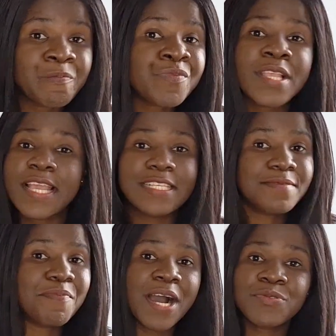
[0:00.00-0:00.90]
is
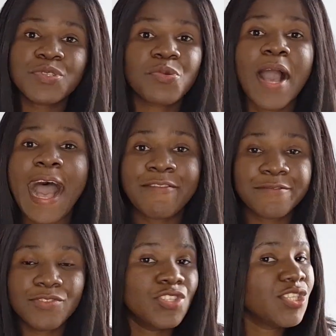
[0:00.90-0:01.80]
bound to have
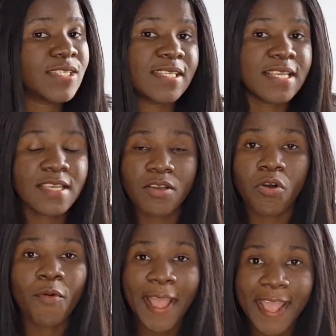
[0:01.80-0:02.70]
GCE or
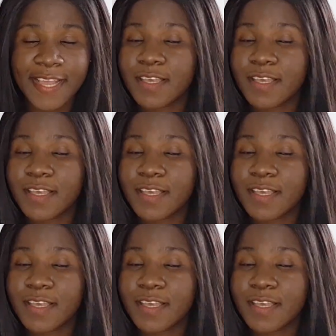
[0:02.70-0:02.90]
WAEC.